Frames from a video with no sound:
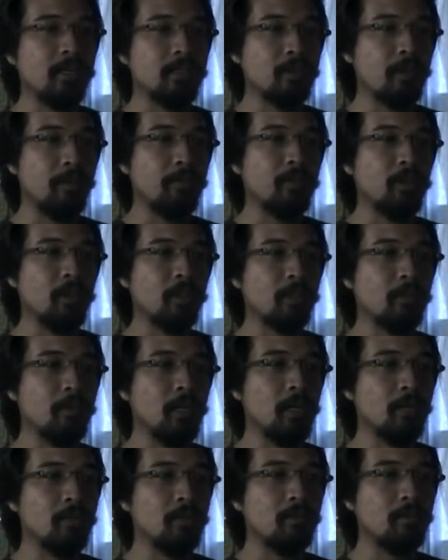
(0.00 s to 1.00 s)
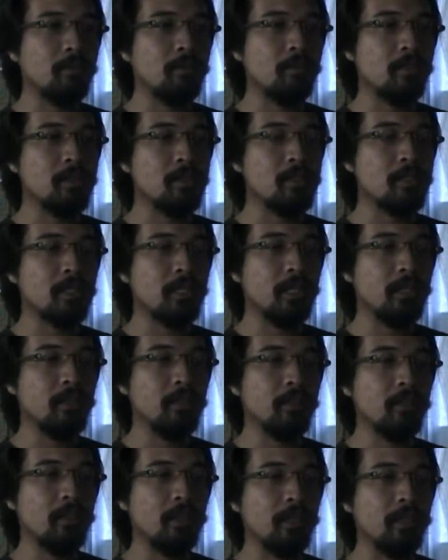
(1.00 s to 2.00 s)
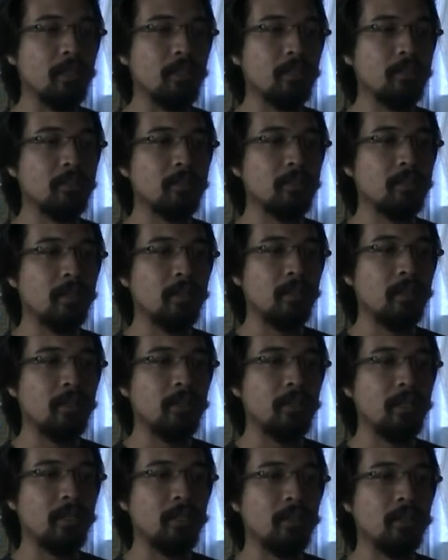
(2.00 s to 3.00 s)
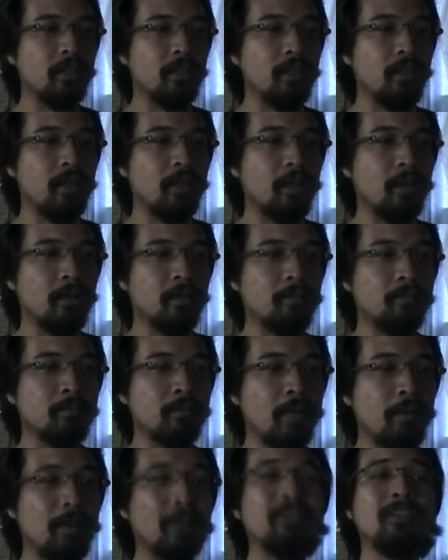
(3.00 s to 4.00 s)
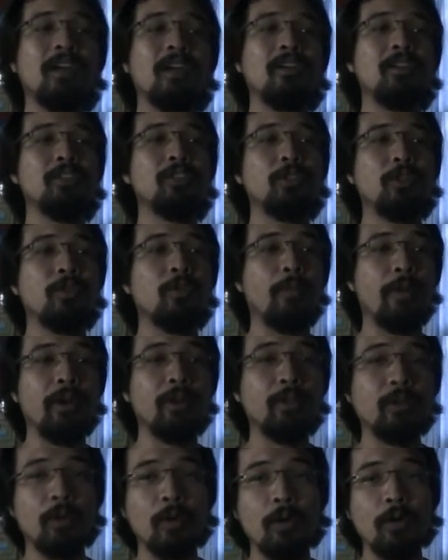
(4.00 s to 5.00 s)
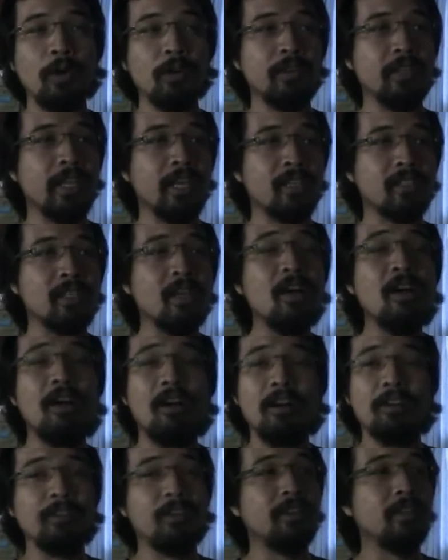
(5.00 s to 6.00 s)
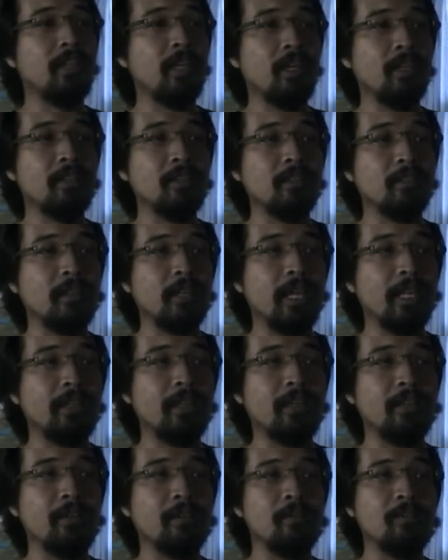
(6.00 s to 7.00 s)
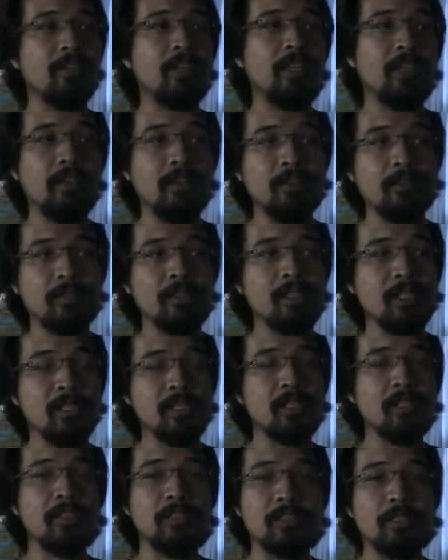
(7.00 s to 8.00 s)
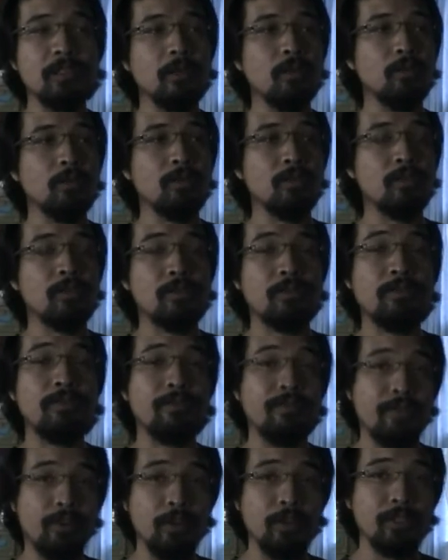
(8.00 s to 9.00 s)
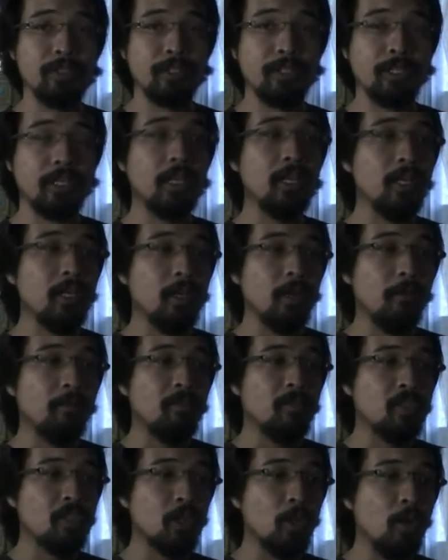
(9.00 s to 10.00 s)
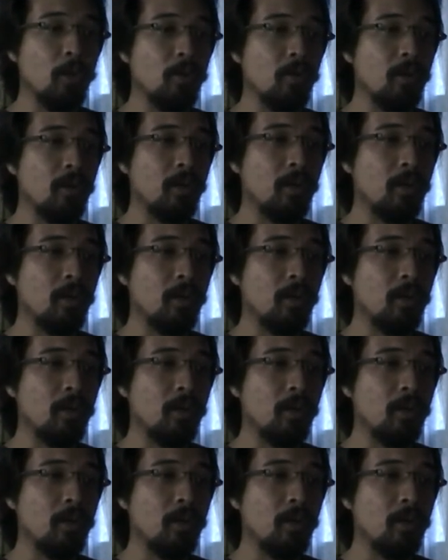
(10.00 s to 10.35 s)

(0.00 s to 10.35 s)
so I've talked about the skill tree. I'm not entirely sure where to go on next other than getting the resistance nodes first. So